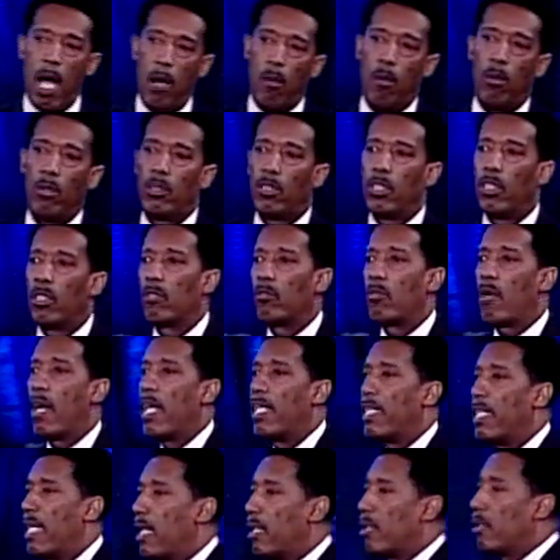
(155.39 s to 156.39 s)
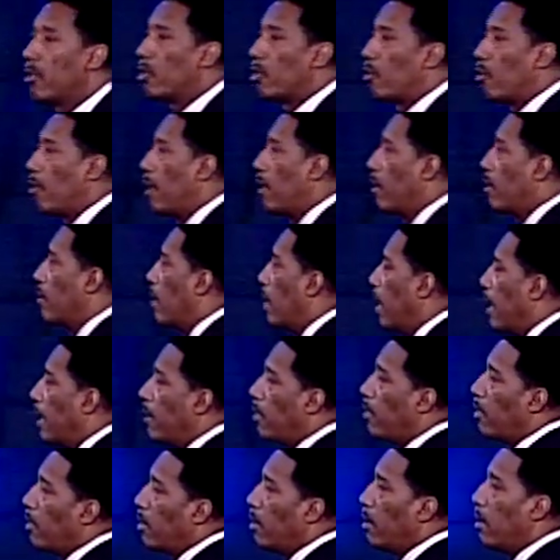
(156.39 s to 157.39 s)
I want you to write down a
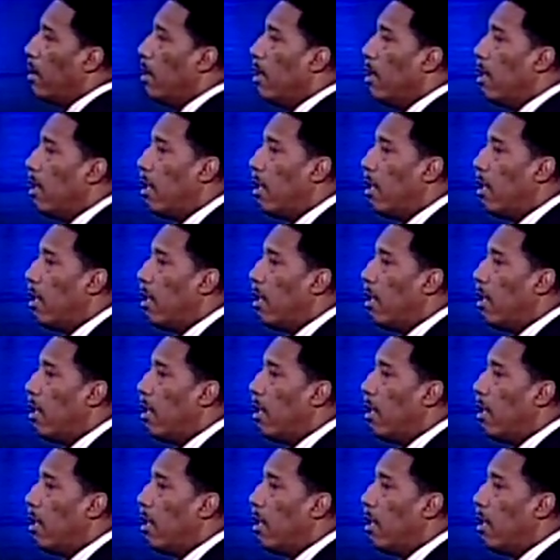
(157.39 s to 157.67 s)
translation